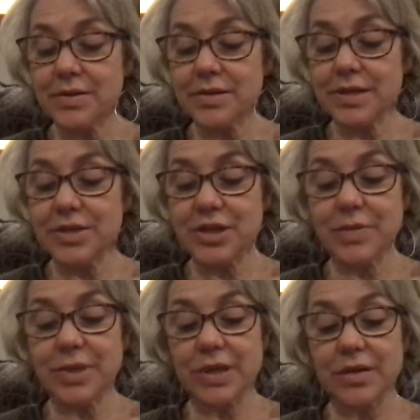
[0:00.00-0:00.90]
said
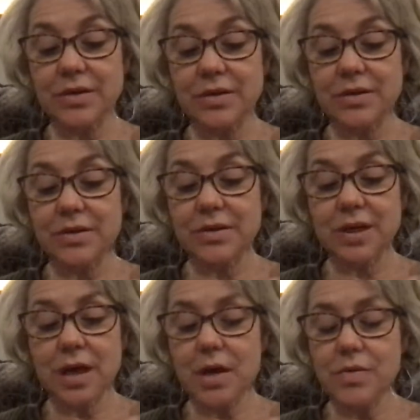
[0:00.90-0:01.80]
Jimmy.
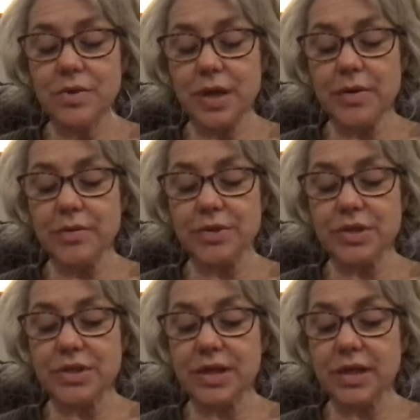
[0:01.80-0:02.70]
Oh, no, she
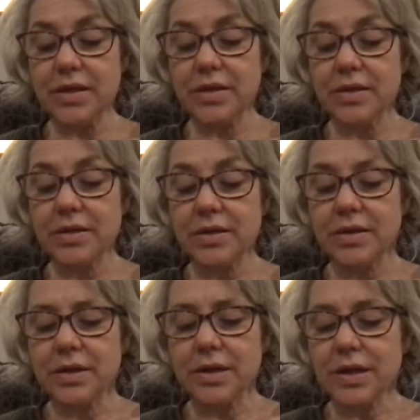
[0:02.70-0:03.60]
said.
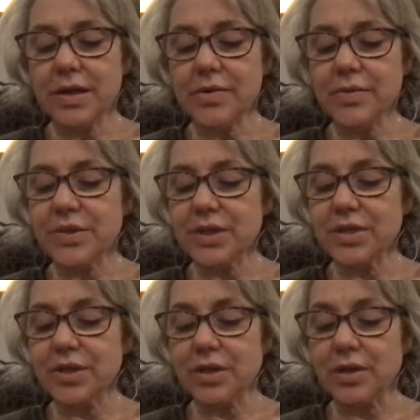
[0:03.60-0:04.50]
It was
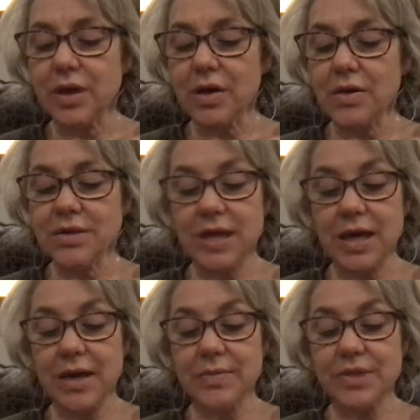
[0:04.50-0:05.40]
such a long
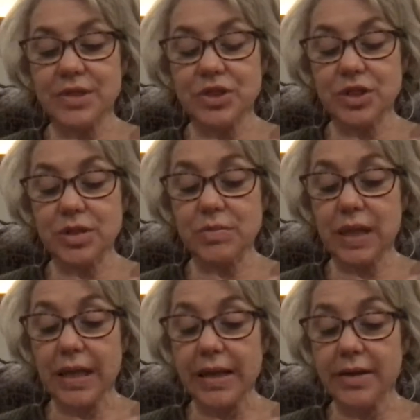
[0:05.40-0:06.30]
time since she had
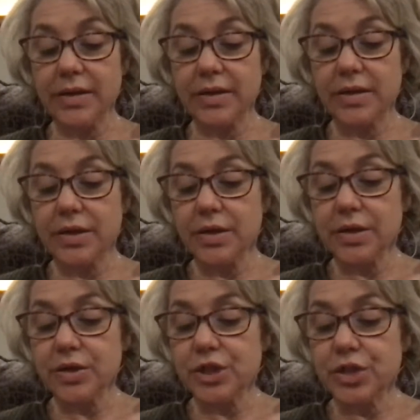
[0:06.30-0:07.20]
played.
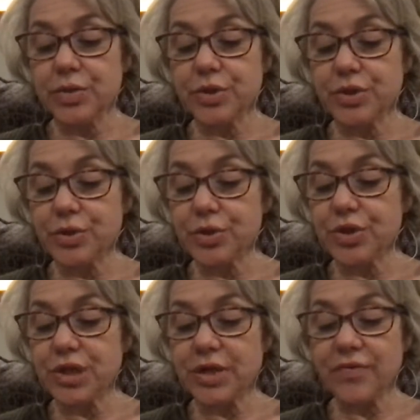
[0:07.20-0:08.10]
She was sure
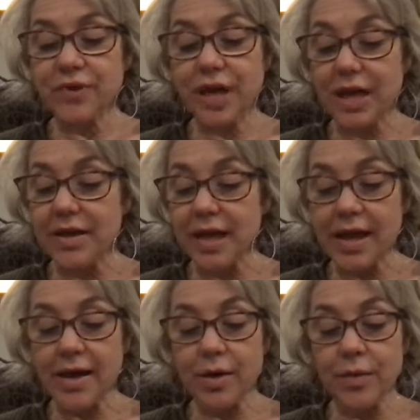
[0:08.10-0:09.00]
she had forgotten
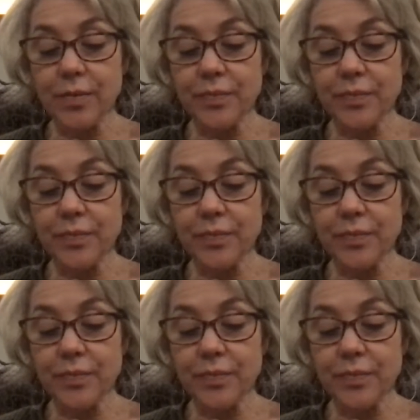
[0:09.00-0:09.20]
how.